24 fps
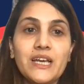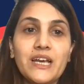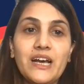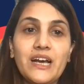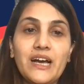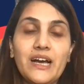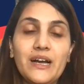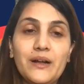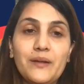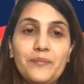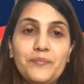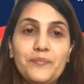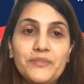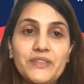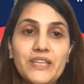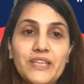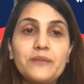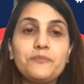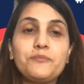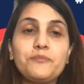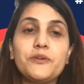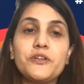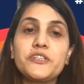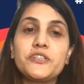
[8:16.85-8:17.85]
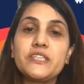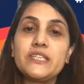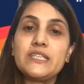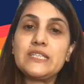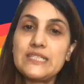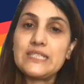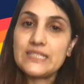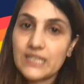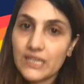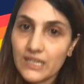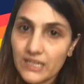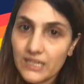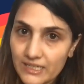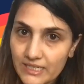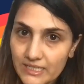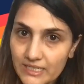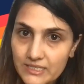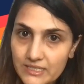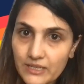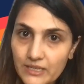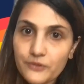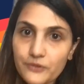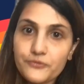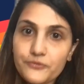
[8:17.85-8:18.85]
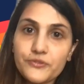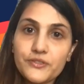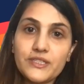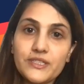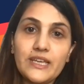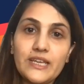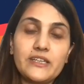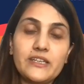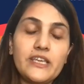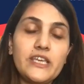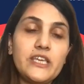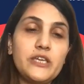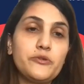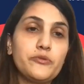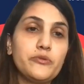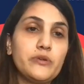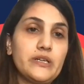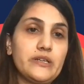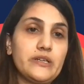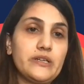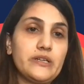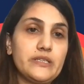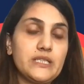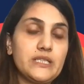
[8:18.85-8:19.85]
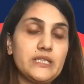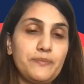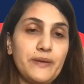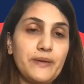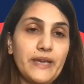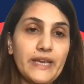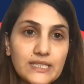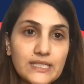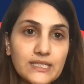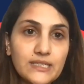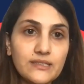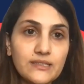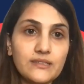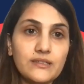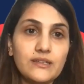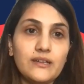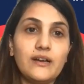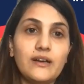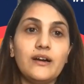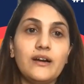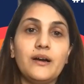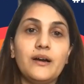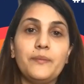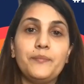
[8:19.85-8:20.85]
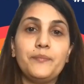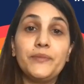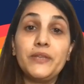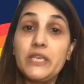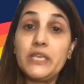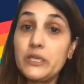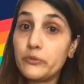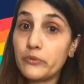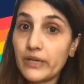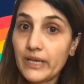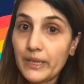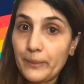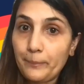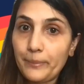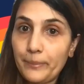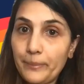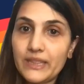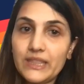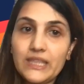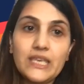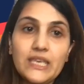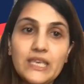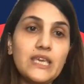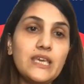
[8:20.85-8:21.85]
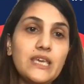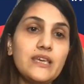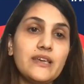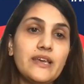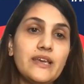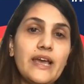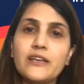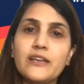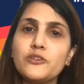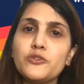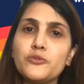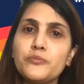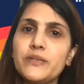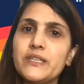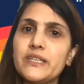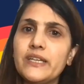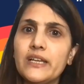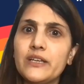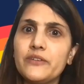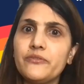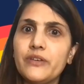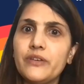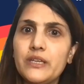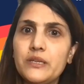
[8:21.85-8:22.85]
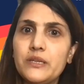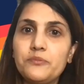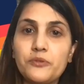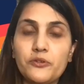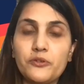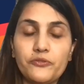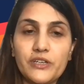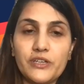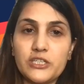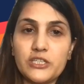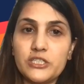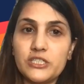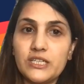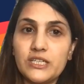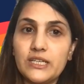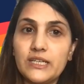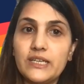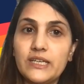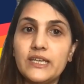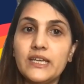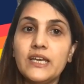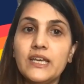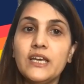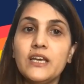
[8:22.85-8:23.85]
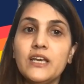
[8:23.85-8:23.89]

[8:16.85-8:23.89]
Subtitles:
That person still deserves that equal respect, equal empathy, and to be dealt very professionally.